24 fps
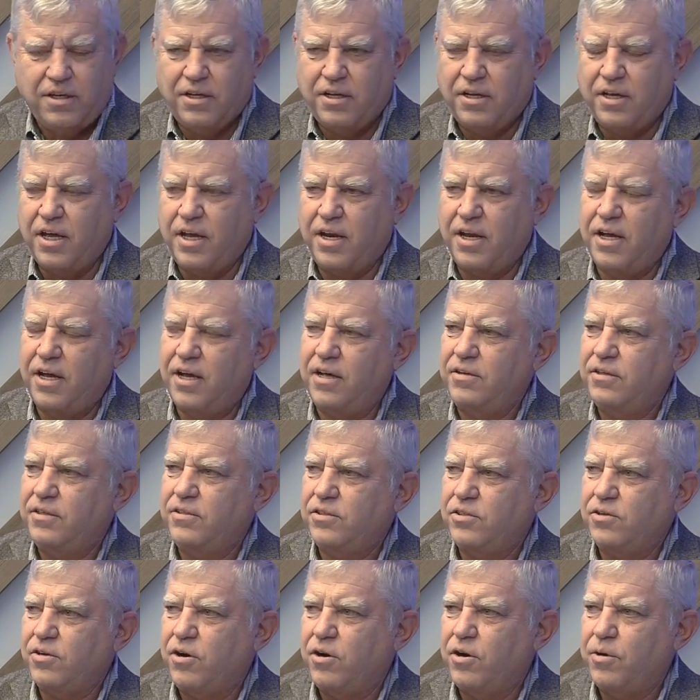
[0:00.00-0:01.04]
Got out and
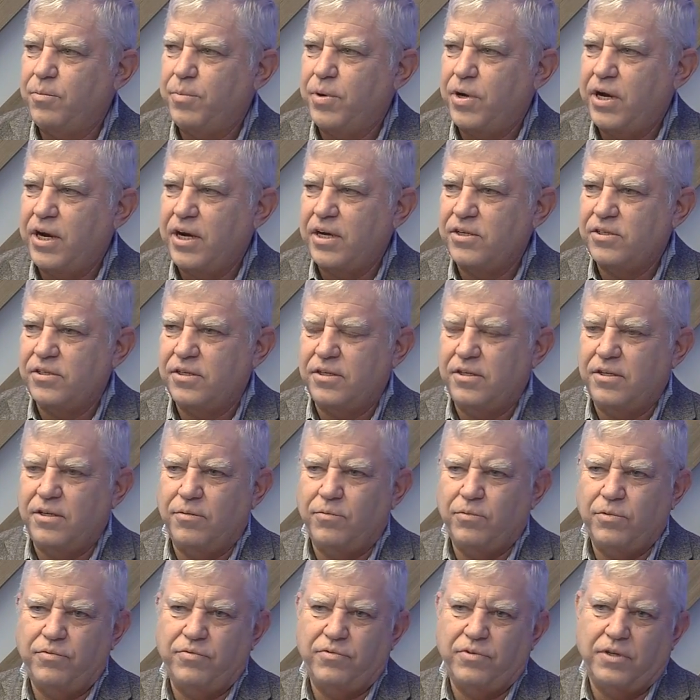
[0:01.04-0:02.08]
started practicing,
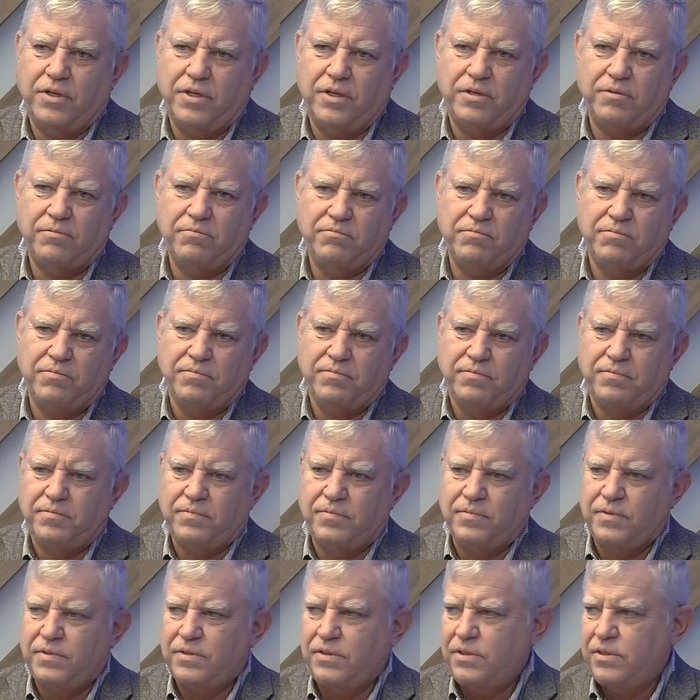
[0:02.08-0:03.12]
and within
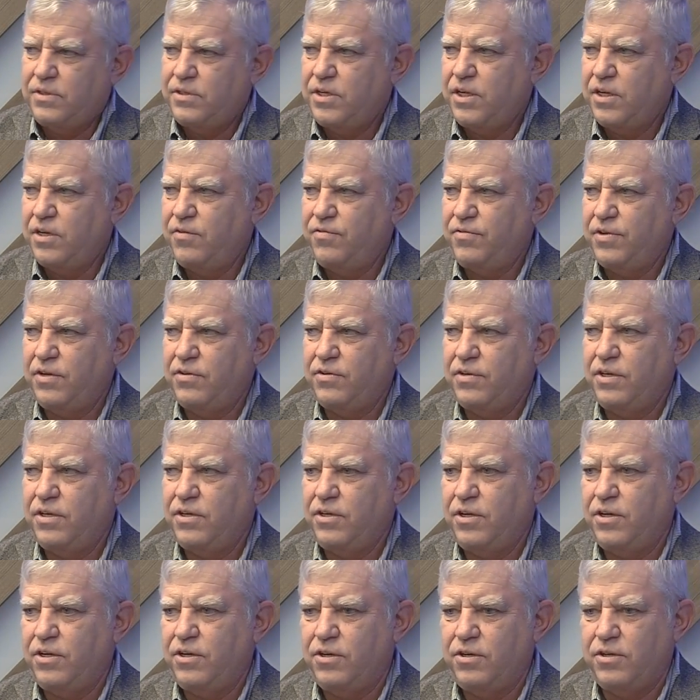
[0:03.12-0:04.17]
10 to 15
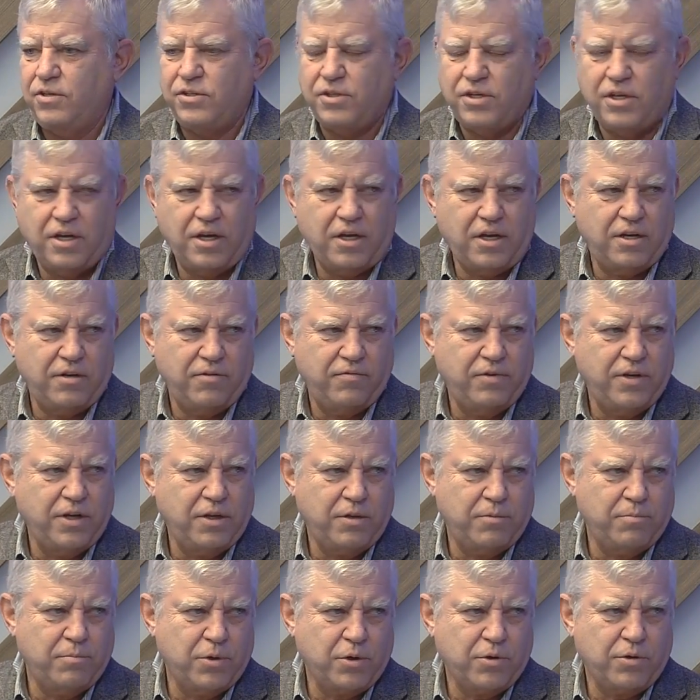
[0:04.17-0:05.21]
years, I
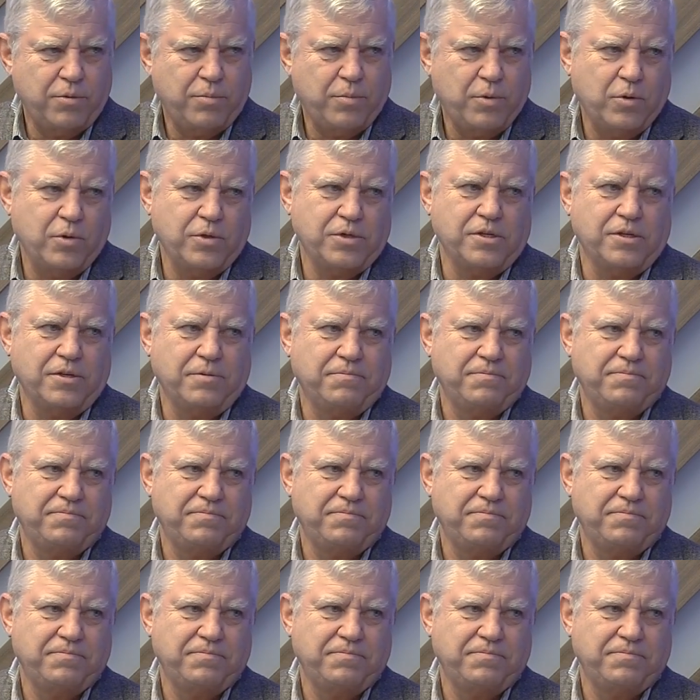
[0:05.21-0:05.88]
developed mercury poisoning.